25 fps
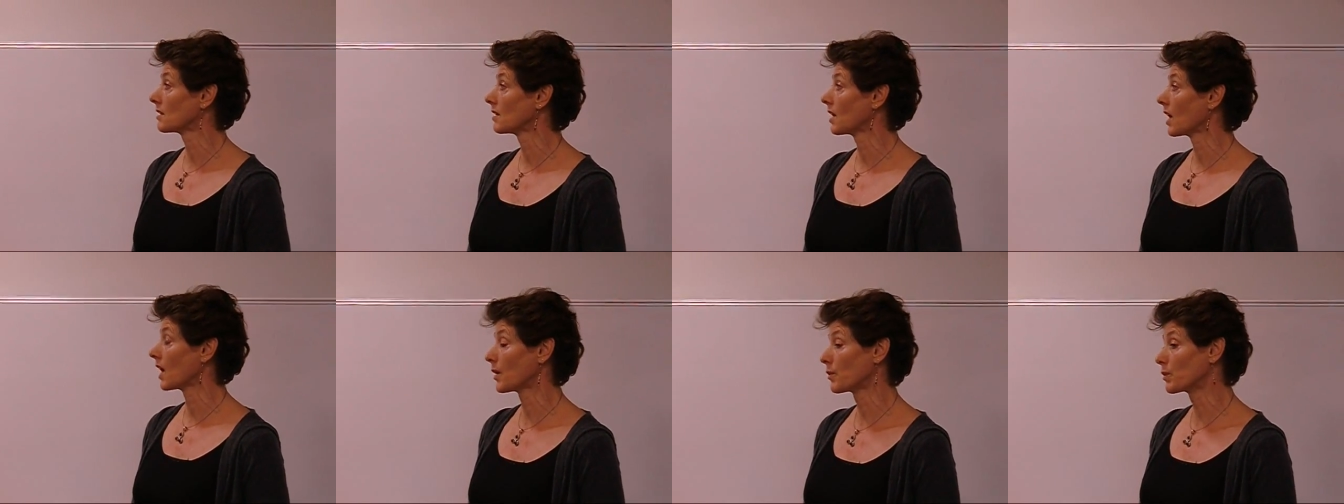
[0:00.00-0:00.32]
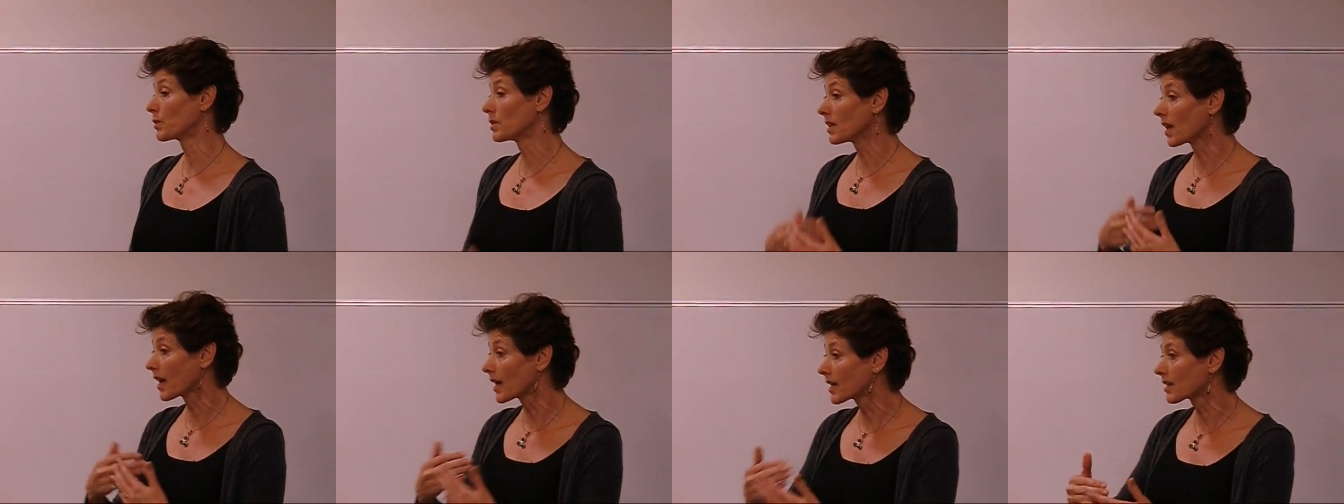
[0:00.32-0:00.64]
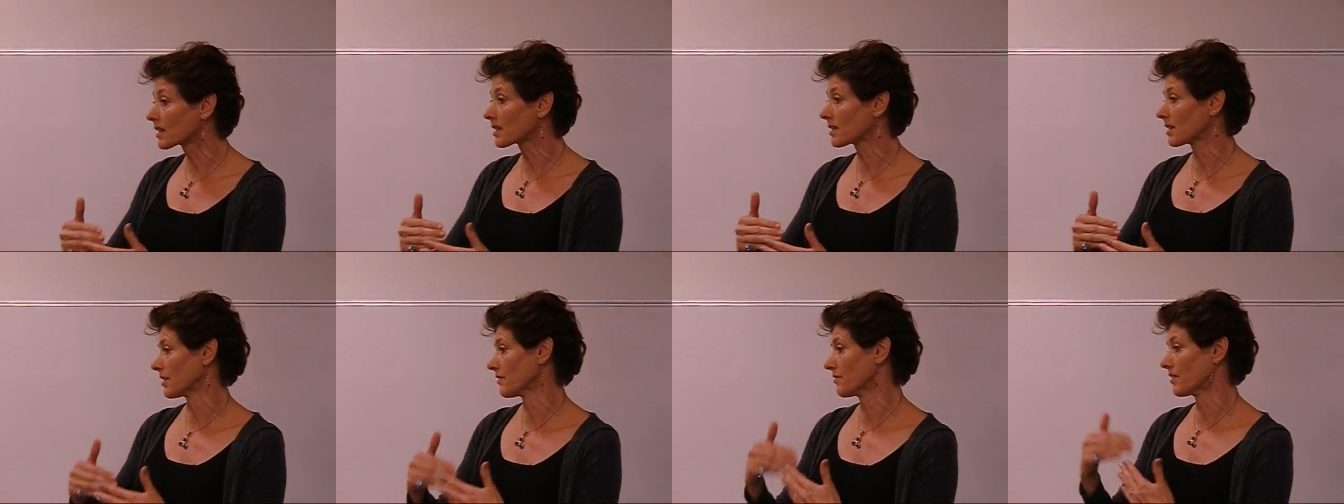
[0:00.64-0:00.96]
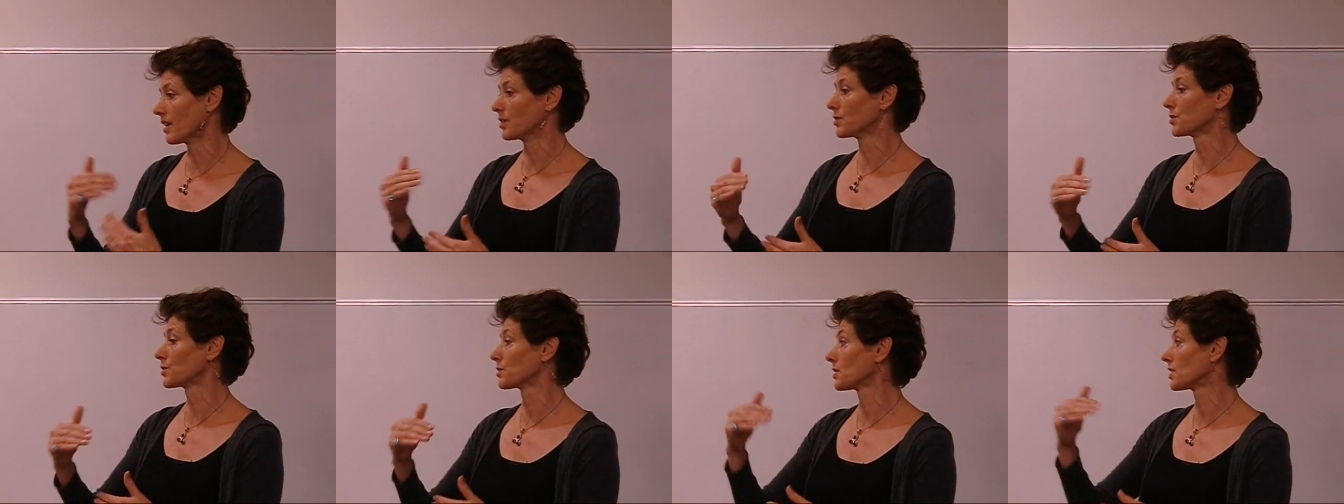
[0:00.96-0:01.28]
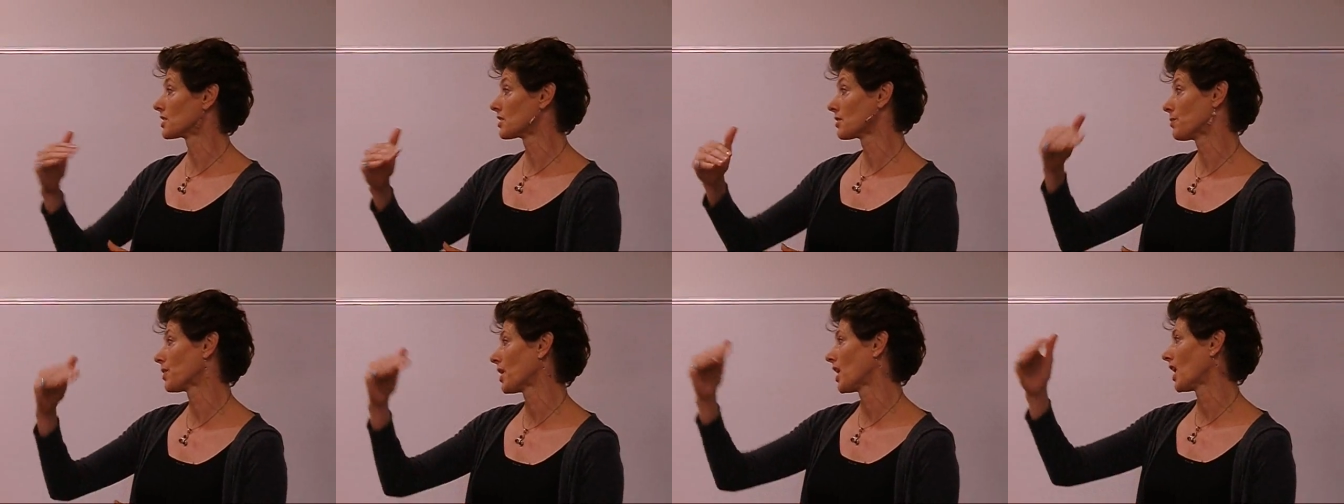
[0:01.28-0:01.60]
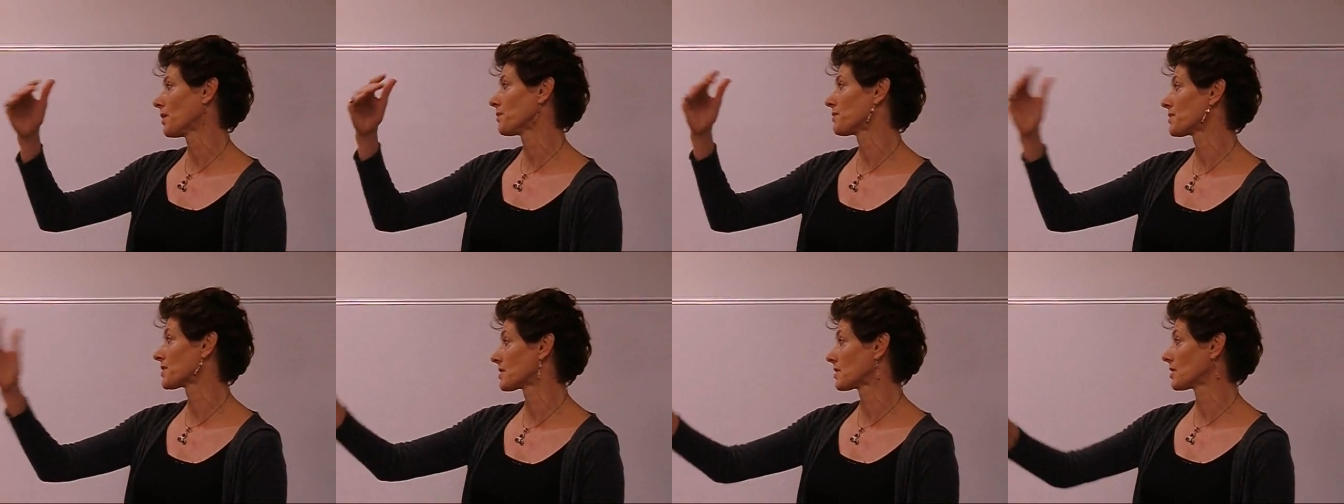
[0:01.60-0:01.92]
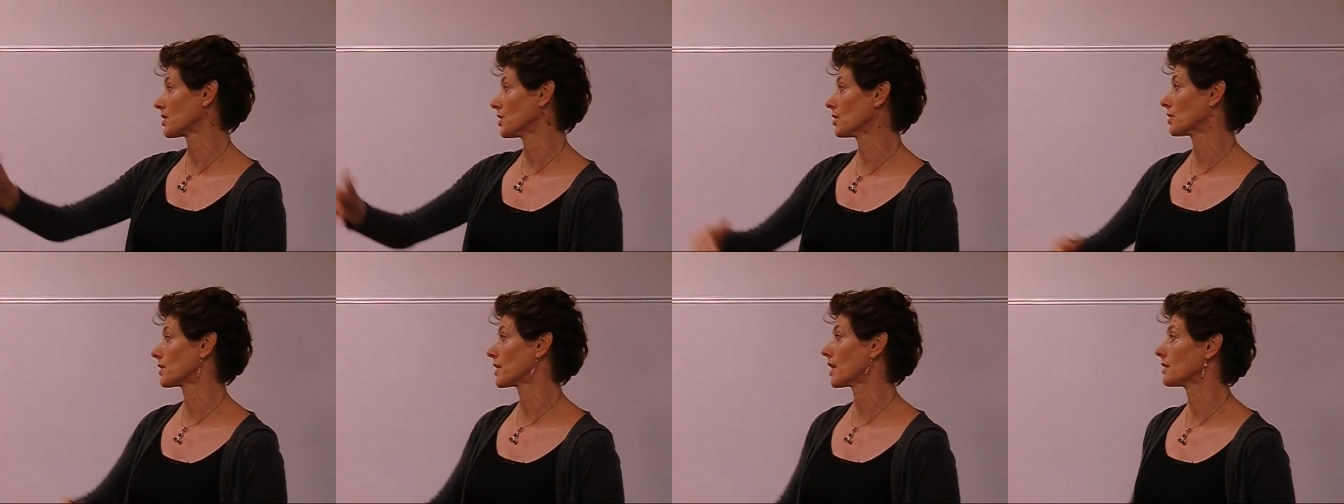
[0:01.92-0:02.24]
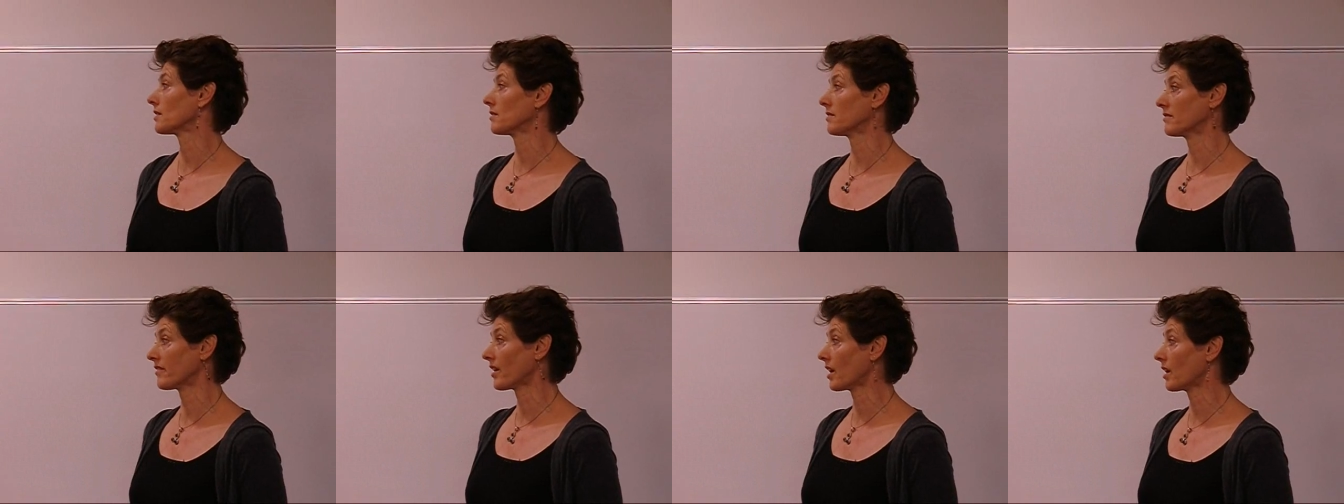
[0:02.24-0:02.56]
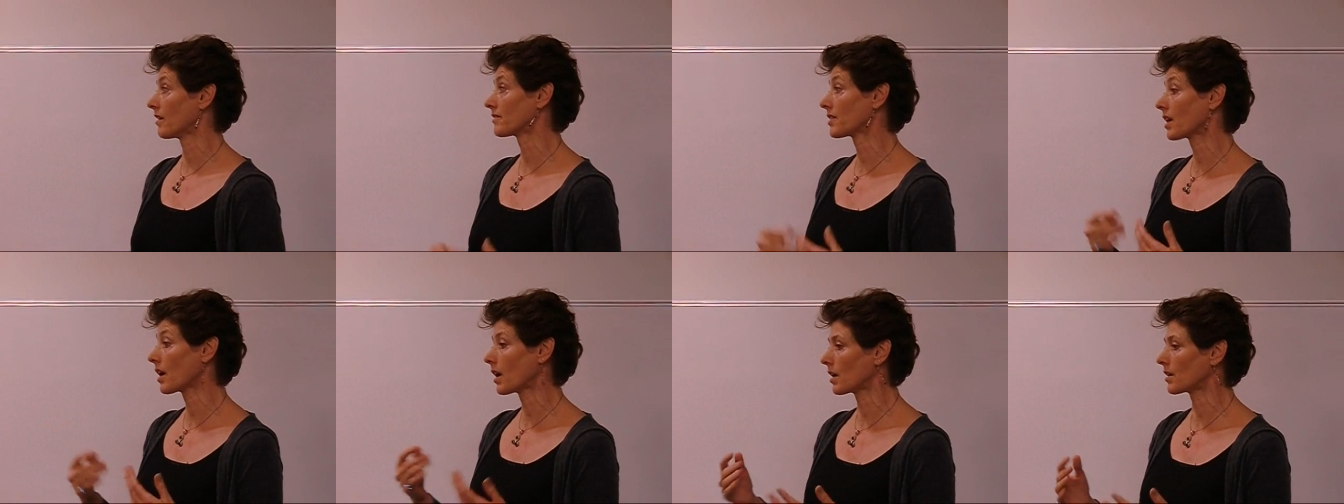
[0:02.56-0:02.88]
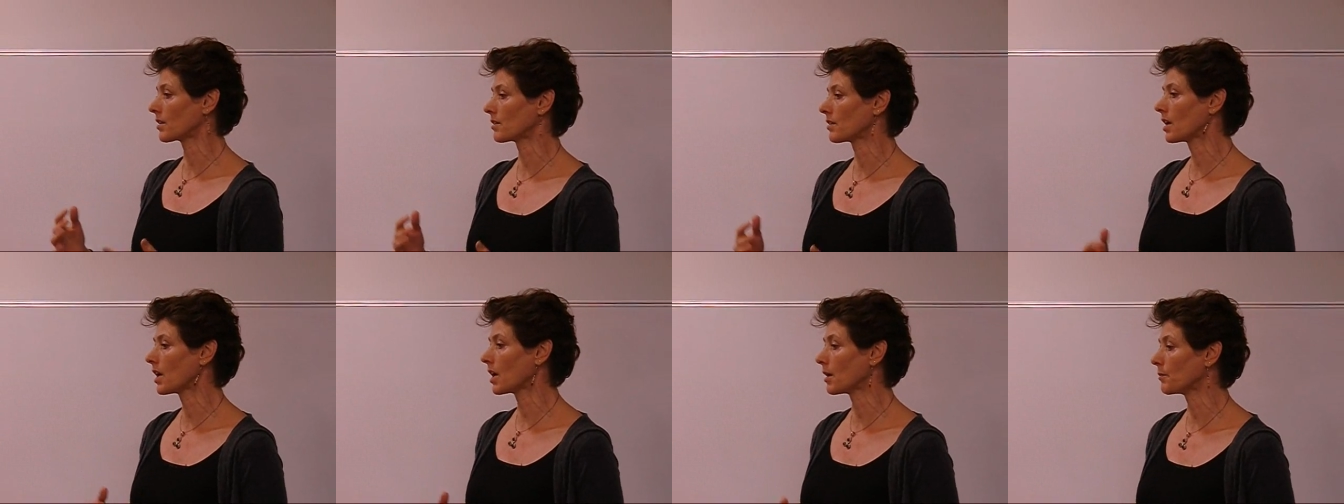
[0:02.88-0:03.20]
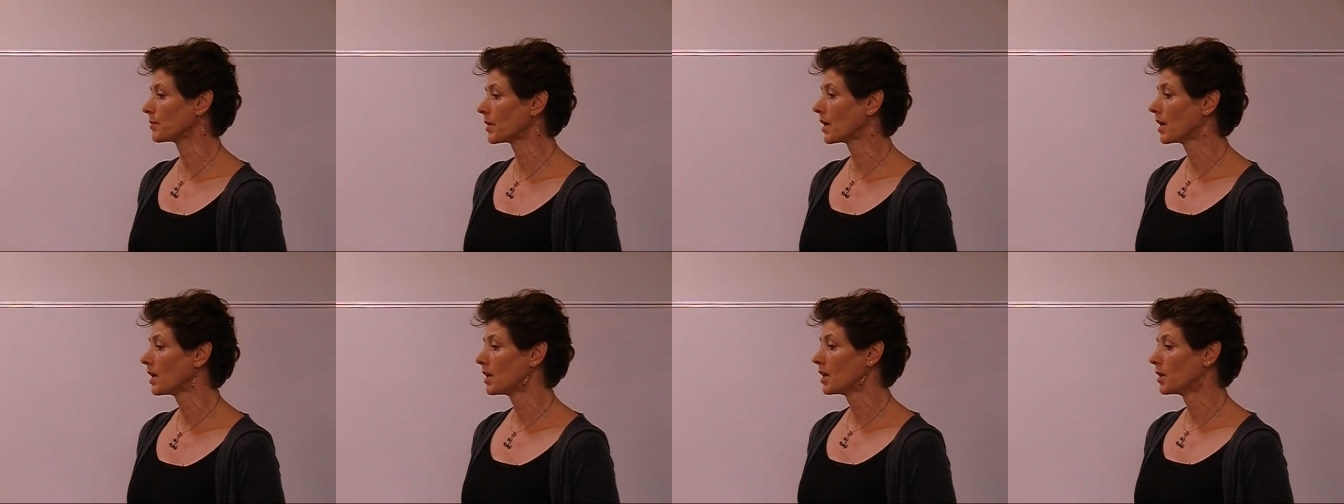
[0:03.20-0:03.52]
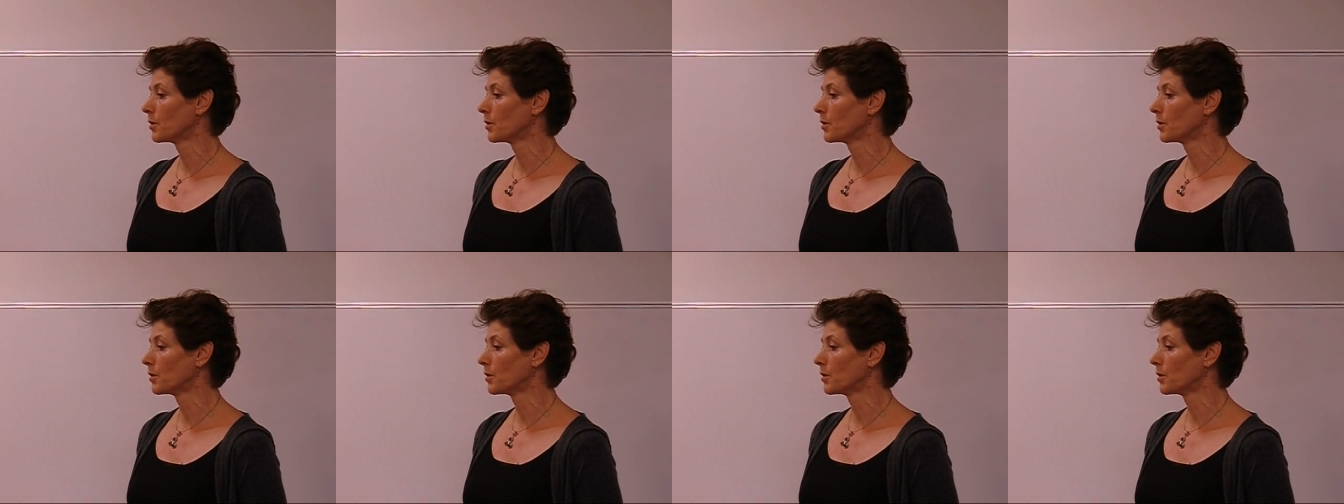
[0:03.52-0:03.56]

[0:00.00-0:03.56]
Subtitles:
I would like eventually to perhaps, you know, get involved higher up,